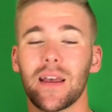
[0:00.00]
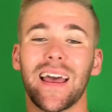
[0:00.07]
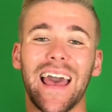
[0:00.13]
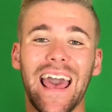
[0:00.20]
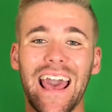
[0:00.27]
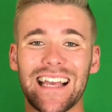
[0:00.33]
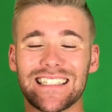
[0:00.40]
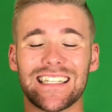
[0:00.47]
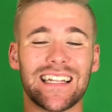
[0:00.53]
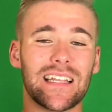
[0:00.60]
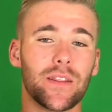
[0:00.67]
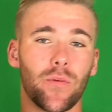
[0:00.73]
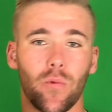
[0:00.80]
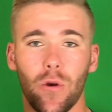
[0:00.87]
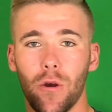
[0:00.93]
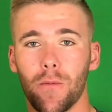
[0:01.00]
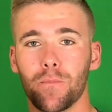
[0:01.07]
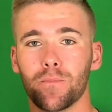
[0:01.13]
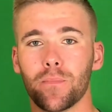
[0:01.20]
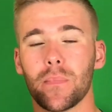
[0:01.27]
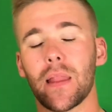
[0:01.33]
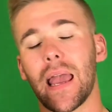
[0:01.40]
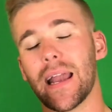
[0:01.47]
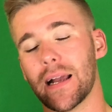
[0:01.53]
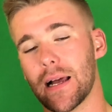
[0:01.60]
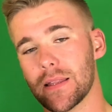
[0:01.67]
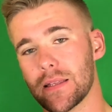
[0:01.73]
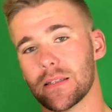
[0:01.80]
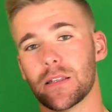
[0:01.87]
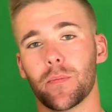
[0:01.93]
Exited the room, and got
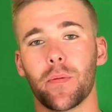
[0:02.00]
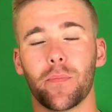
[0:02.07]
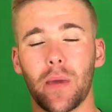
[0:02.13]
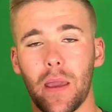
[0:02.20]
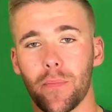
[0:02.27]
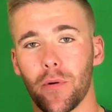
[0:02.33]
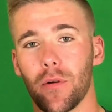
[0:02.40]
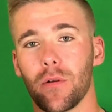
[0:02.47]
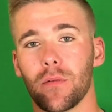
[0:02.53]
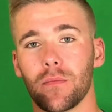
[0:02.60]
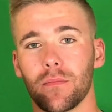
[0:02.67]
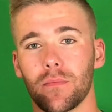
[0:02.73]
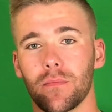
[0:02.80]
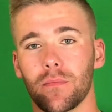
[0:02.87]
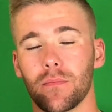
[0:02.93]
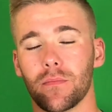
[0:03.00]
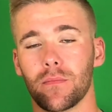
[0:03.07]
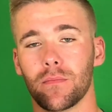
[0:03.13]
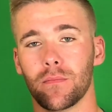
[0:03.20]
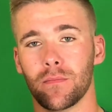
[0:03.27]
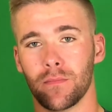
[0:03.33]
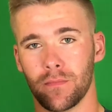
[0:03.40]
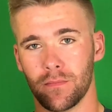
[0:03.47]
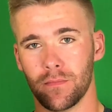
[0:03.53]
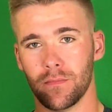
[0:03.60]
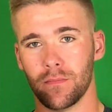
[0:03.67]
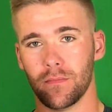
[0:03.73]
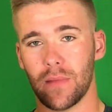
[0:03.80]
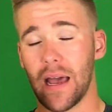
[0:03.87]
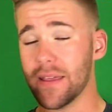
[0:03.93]
the slip of paper
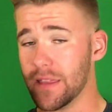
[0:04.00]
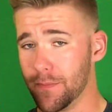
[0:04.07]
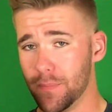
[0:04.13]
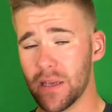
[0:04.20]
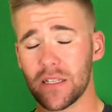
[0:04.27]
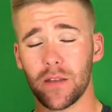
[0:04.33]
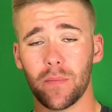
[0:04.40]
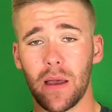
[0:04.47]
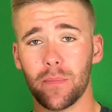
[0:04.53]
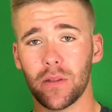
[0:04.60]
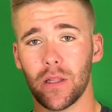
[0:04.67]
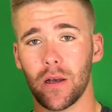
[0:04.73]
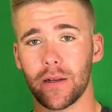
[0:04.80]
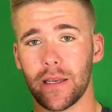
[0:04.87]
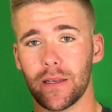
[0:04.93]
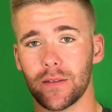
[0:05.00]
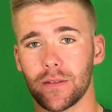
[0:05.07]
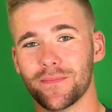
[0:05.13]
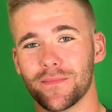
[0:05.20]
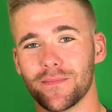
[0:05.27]
I then picked up my belongings.